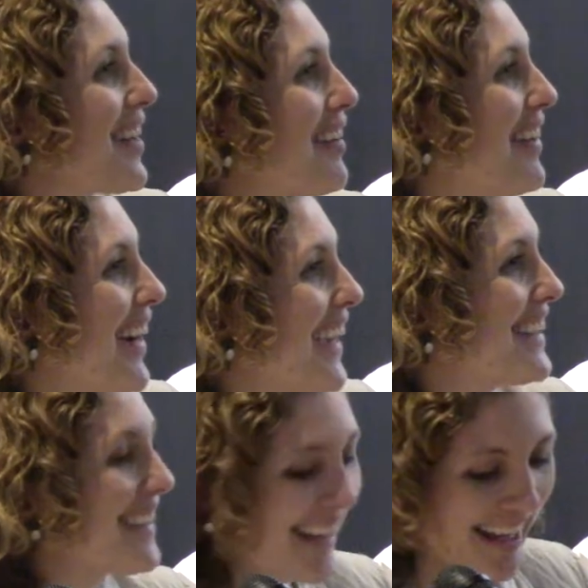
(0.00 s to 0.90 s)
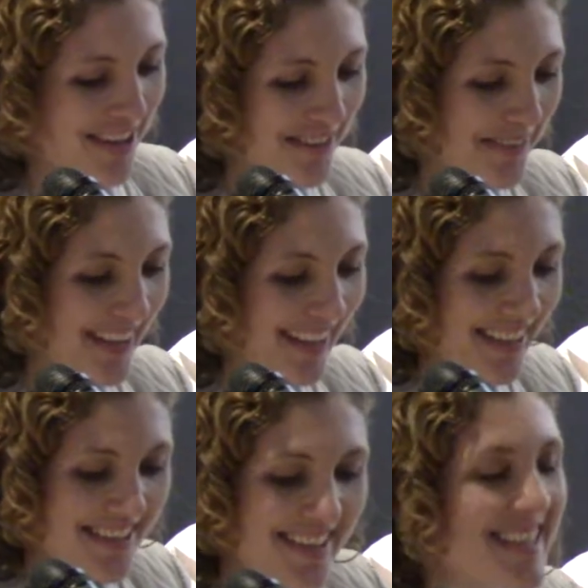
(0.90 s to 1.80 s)
of international
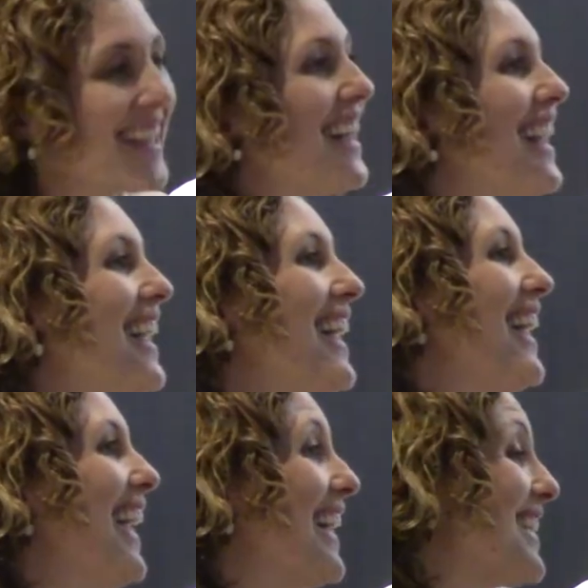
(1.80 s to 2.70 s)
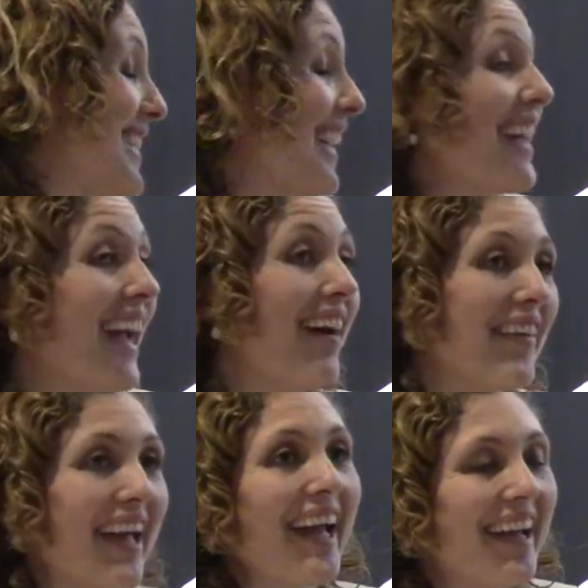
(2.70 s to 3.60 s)
relations. And he said,
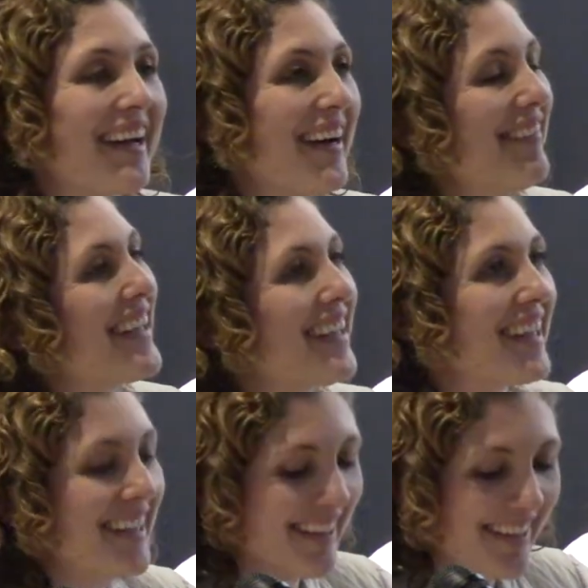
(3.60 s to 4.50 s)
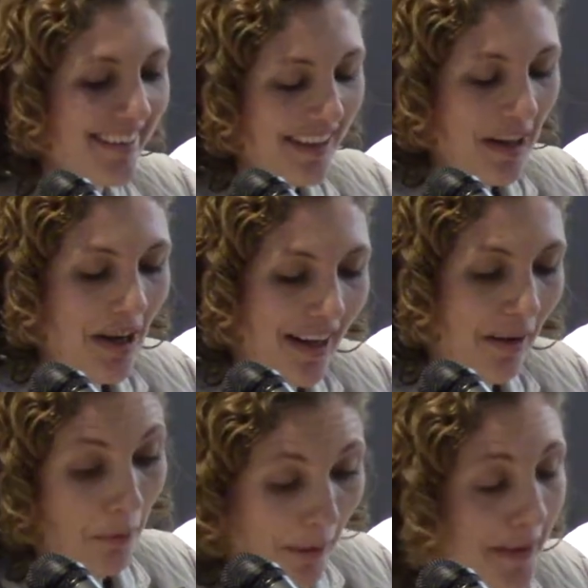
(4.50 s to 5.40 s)
yeah, okay, come here. And he
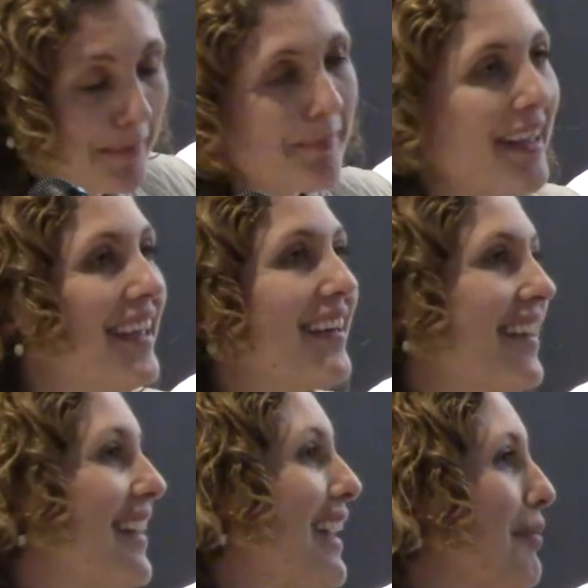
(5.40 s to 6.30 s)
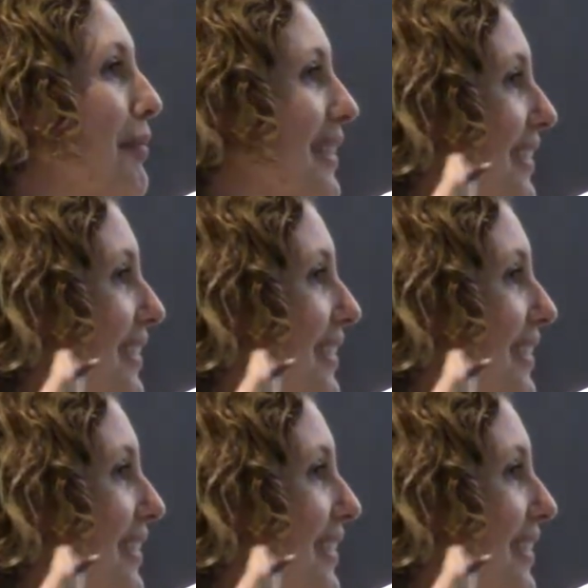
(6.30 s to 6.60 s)
welcomed me here, he gave me